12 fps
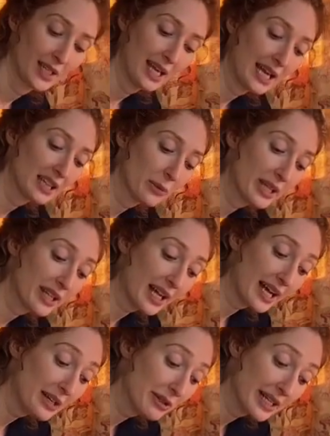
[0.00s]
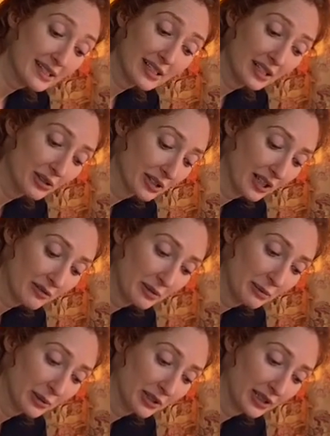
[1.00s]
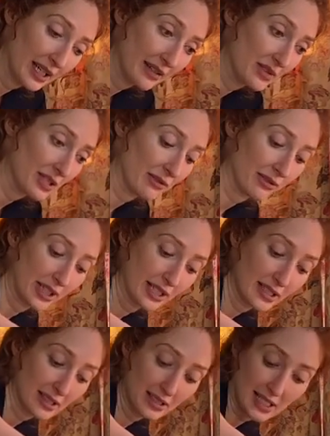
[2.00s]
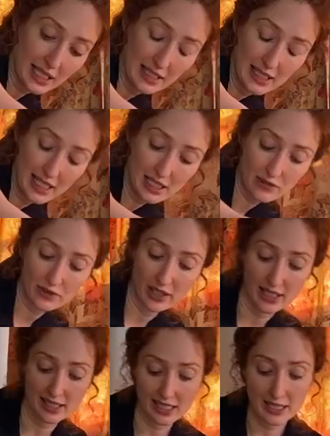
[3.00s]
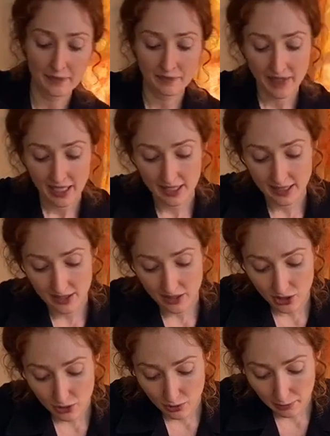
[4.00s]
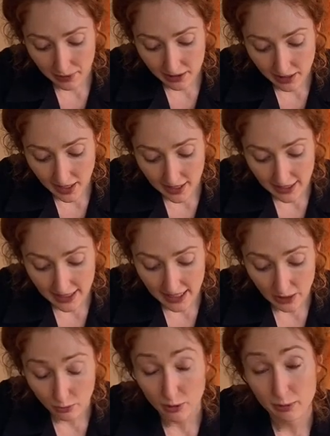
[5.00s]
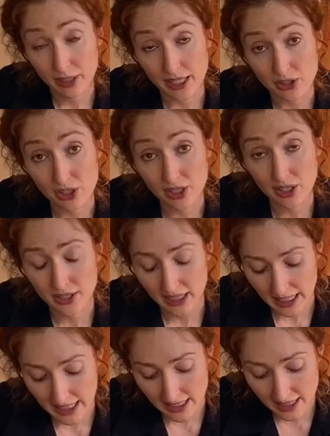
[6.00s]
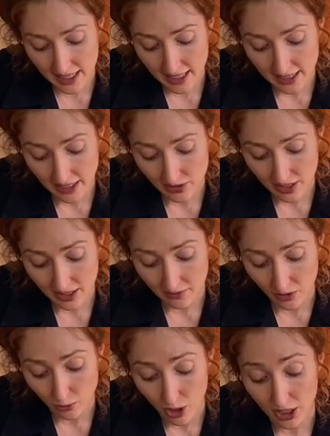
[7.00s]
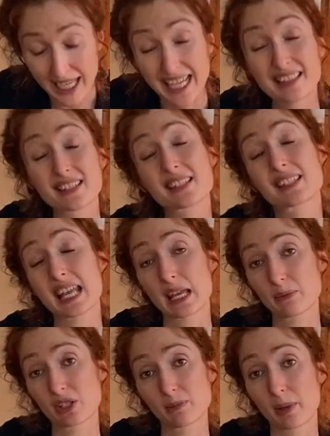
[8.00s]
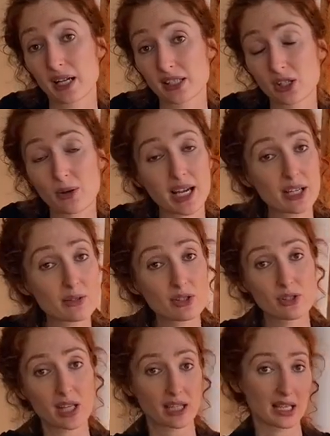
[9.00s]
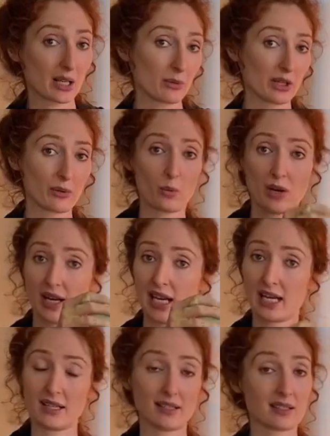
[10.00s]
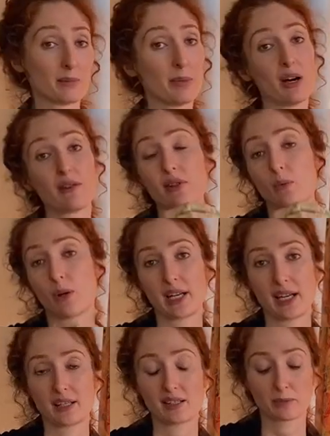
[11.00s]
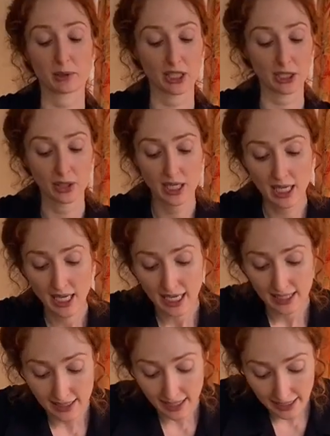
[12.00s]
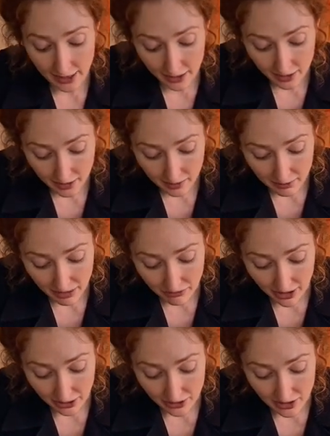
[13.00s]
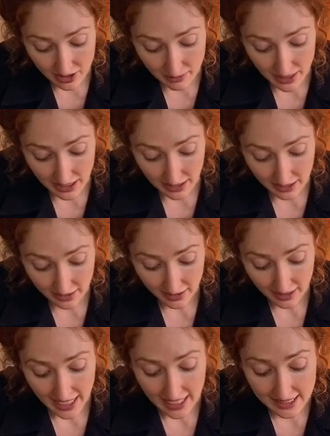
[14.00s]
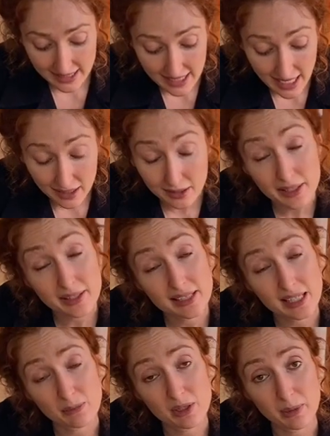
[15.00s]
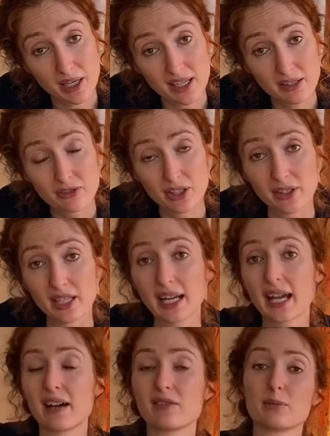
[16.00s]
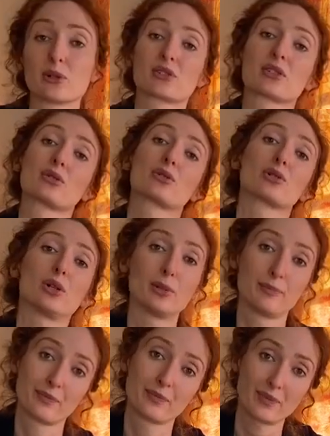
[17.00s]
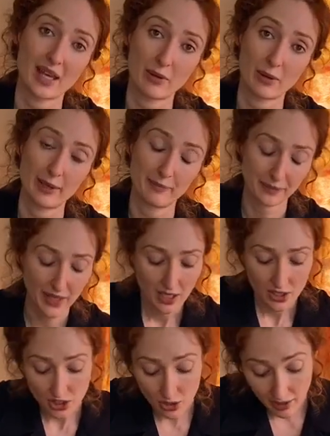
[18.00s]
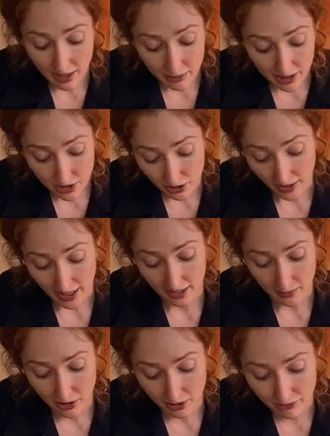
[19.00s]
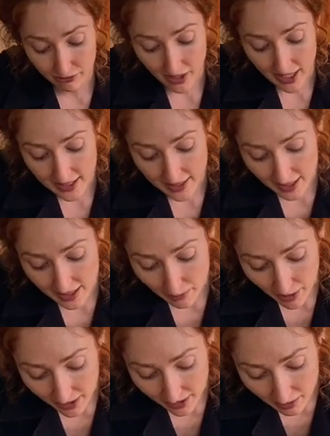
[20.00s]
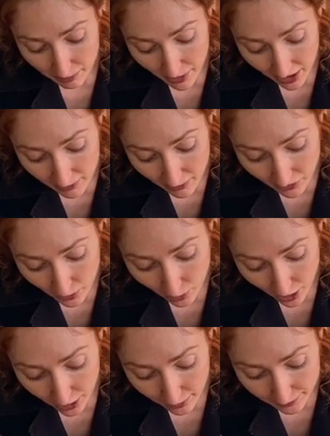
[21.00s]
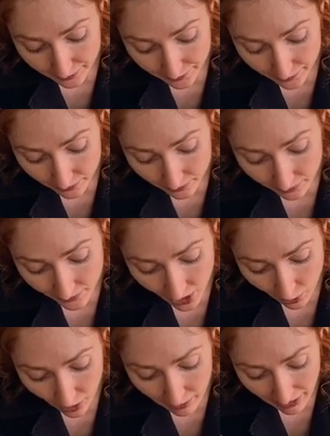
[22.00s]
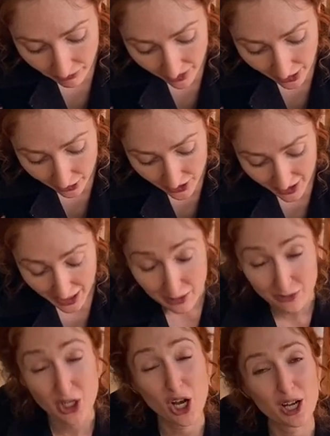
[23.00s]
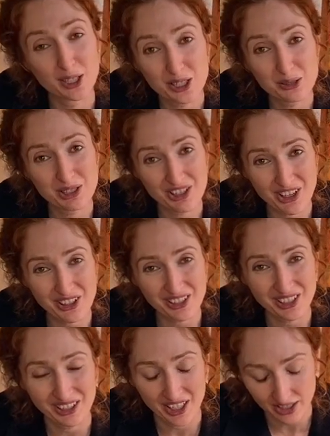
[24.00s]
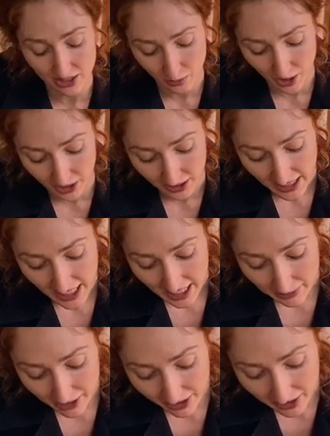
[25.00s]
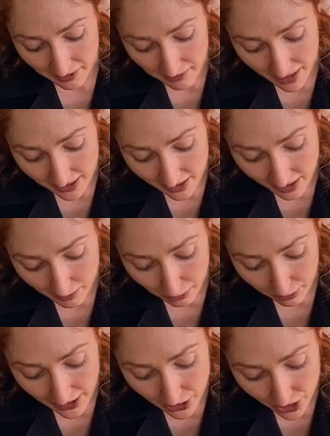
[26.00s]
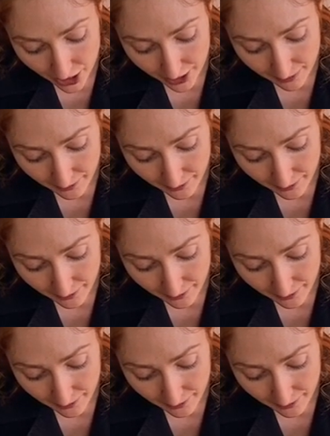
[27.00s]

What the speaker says: And the way that I raise, and I know a lot of people have different techniques for this, is to apply equal pressure on the inside and outside of the wall at the same spot. So I don't do that thing where one hand is above and one hand is below. I like my fingers to be at exactly the same spot. I feel that I have most control that way. So I'm going to do that. I'm going to find that spot at the bottom of the wall where my fingers kind of talk to each other across the wall. I'm going to commit to the pressure.